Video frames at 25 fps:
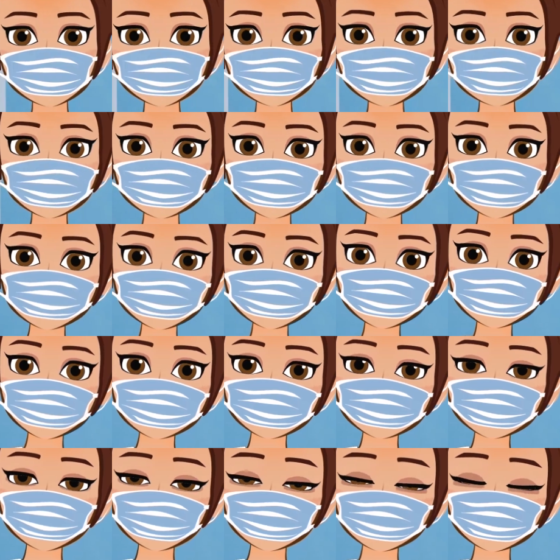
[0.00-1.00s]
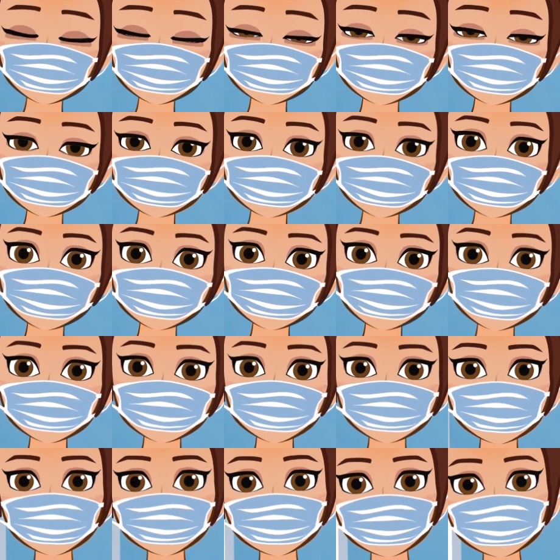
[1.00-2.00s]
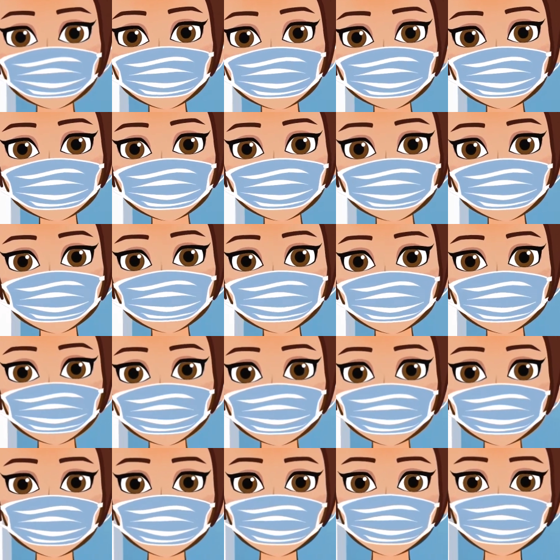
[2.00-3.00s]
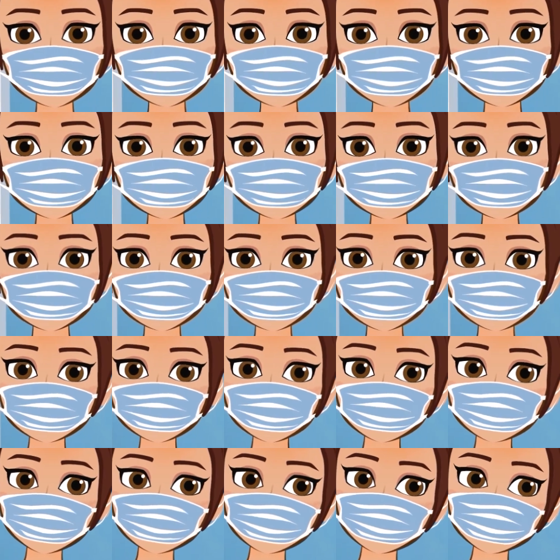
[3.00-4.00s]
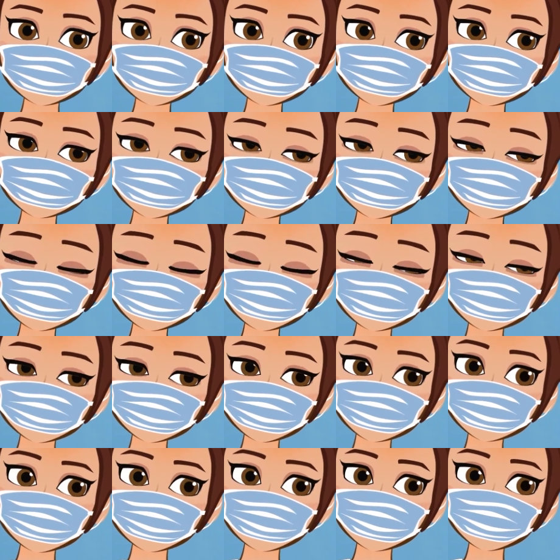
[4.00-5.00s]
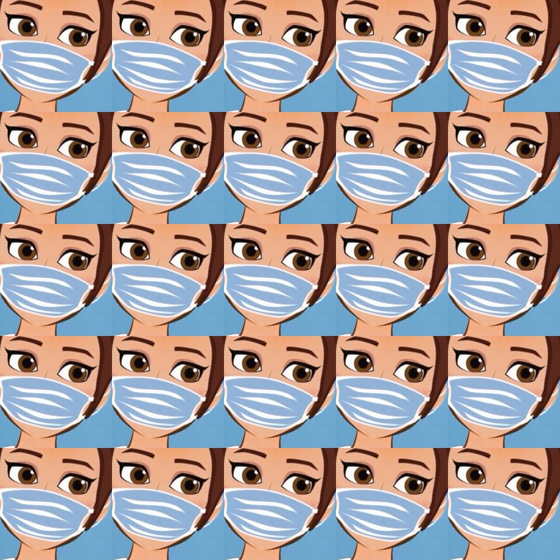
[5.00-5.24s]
I was so happy that my problem was solved. They called me over to talk to their leader.